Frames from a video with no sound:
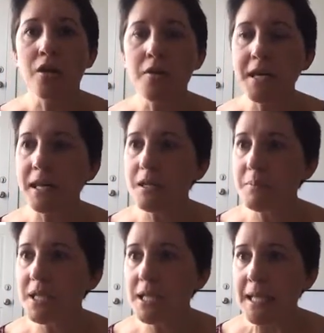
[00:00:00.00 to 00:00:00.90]
Or it
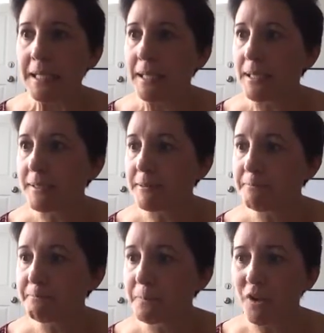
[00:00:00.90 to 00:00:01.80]
can be,
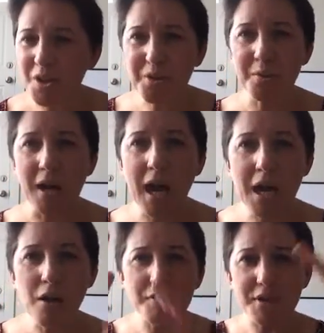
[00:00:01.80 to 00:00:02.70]
oh,
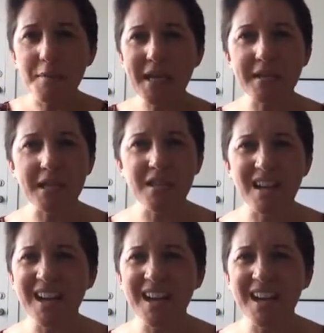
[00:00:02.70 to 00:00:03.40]
I love so many things.